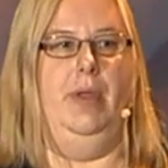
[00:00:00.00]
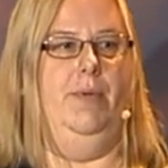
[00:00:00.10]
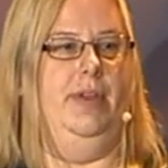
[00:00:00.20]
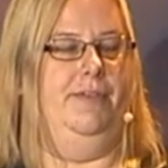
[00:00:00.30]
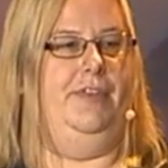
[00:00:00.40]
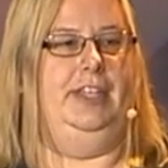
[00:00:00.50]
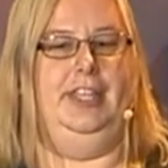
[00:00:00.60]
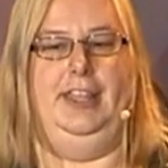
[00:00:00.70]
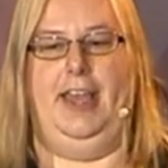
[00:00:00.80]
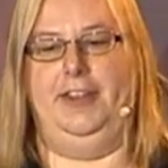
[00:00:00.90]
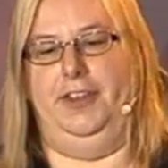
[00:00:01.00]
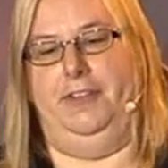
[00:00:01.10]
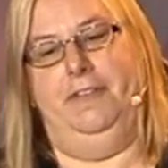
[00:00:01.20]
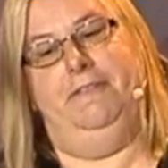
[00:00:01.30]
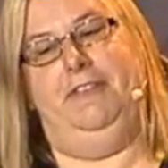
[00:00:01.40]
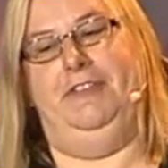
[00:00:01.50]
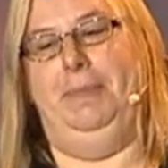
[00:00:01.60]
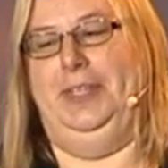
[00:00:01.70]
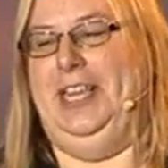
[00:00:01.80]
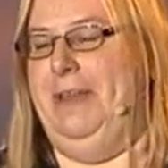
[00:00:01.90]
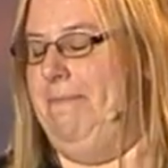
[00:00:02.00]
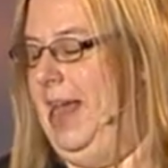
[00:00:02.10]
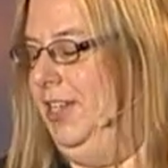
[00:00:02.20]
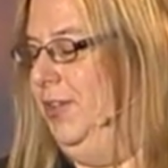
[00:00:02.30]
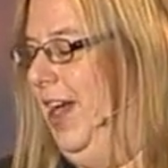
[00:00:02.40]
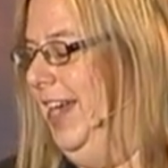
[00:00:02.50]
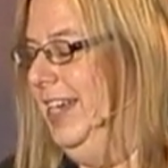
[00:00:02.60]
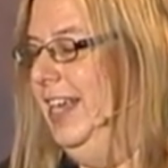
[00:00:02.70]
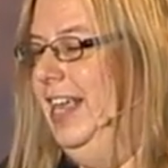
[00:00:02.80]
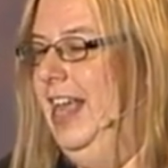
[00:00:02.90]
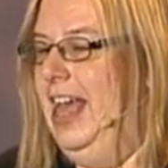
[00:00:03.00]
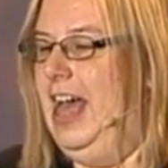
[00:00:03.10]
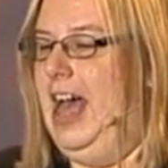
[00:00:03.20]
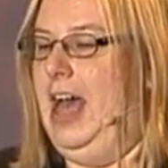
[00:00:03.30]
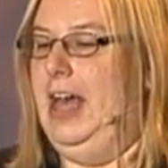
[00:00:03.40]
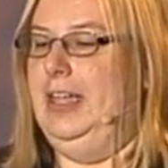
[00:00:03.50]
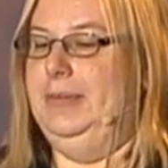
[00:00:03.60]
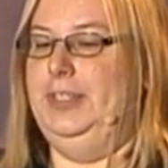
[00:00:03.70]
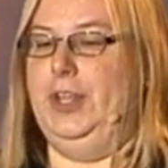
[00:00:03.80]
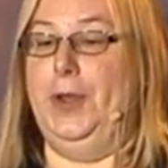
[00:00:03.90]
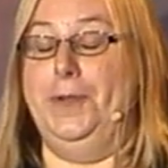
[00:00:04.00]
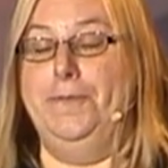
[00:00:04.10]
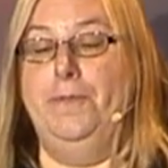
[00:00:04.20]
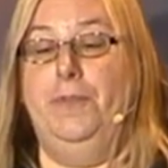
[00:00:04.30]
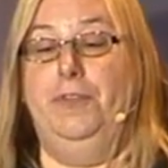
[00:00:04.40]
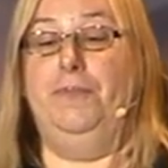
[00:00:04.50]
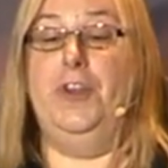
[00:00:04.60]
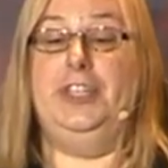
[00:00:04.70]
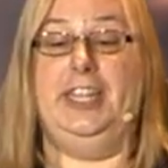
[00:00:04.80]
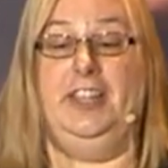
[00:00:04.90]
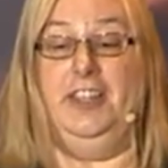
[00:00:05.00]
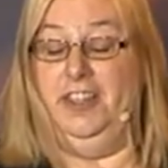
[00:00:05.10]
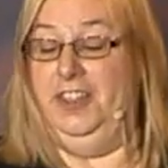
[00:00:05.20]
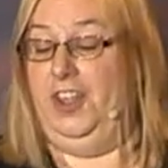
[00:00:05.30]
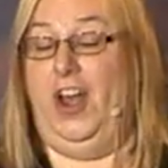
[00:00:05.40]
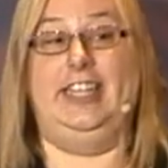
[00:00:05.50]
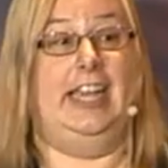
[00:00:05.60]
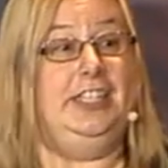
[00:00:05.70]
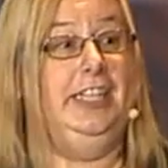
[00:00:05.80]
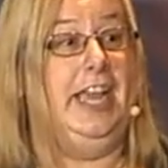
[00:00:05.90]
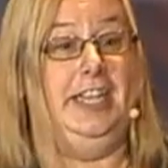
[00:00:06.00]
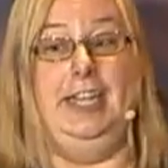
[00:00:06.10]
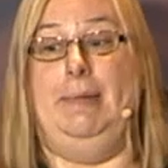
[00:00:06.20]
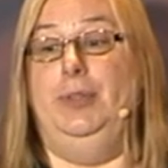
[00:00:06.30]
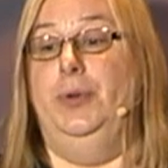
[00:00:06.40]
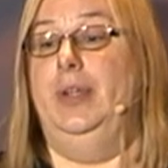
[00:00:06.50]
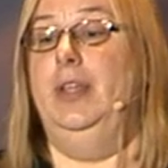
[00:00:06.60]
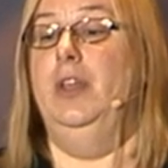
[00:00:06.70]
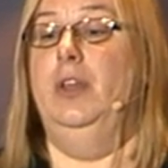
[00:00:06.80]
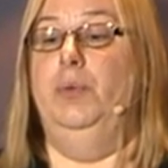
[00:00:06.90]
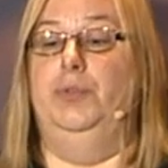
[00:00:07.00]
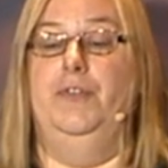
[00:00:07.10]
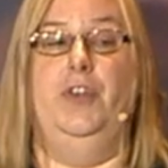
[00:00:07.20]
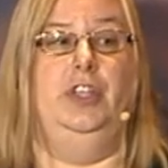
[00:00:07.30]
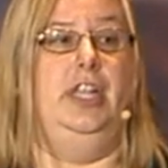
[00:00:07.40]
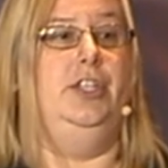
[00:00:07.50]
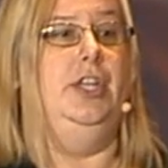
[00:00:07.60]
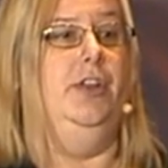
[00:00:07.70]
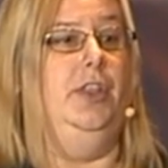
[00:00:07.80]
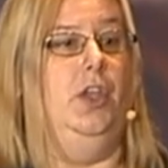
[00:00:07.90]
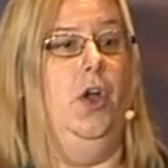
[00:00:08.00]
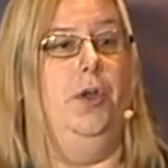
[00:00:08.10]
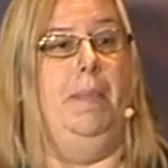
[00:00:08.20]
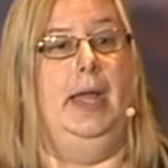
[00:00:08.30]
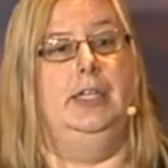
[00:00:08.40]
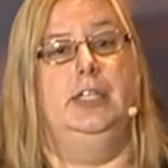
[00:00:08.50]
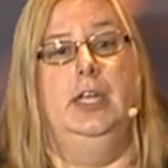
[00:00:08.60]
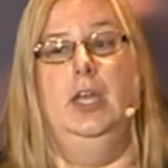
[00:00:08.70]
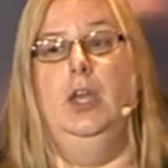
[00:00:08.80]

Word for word: we were fixing that, you know, 50% match rate. Uh, so first thing the, the guys actually ended up doing was reverse engineering the code base,